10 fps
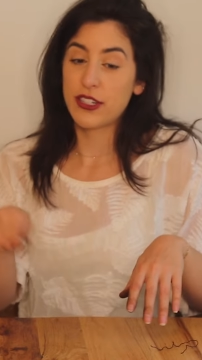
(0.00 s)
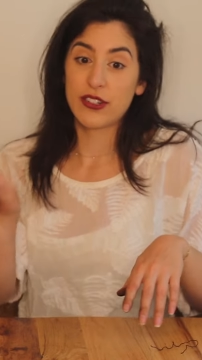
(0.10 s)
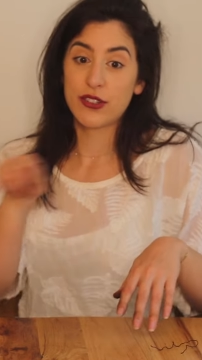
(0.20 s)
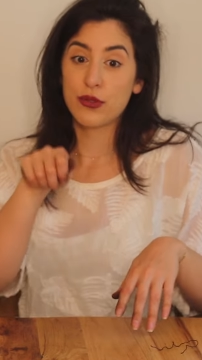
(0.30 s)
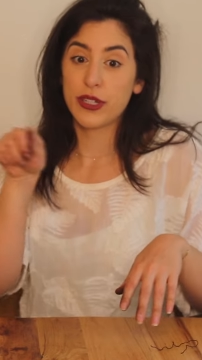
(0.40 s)

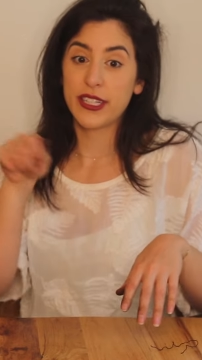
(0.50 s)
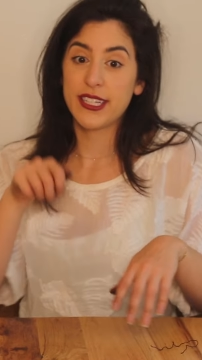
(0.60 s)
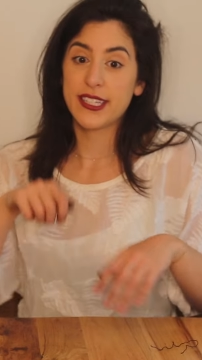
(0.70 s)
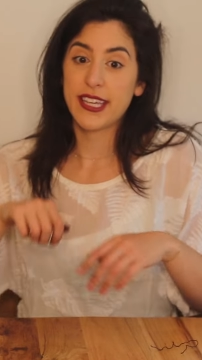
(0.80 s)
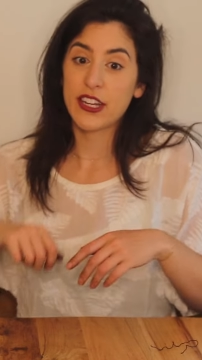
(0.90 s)
just quickly
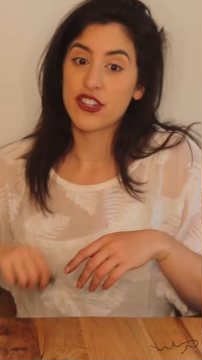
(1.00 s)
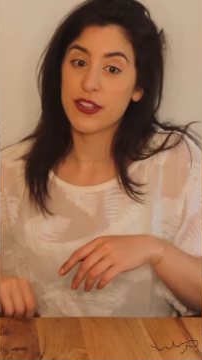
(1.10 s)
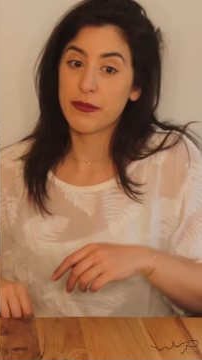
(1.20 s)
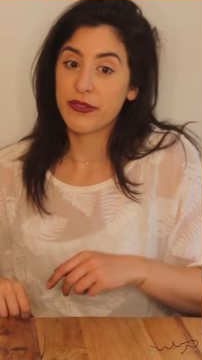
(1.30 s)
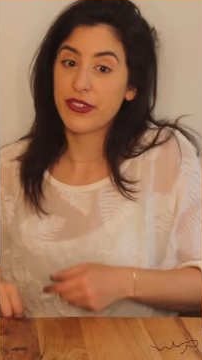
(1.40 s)
sketch
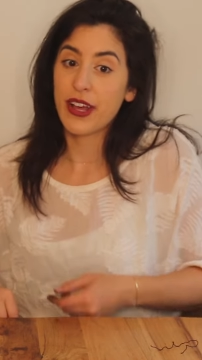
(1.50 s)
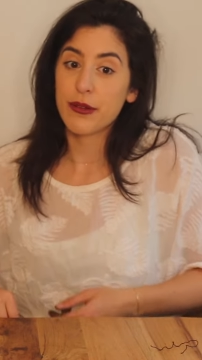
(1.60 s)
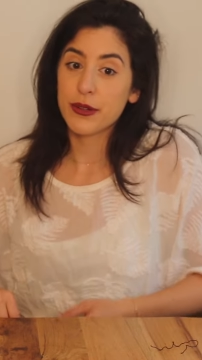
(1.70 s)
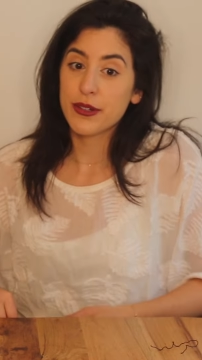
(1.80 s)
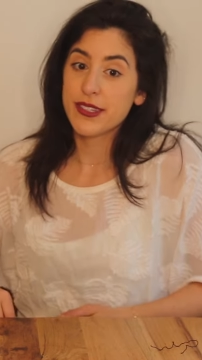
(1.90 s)
some
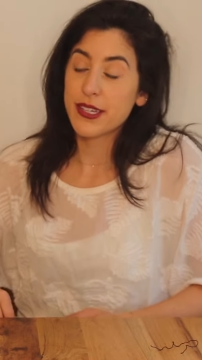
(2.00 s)
flowers,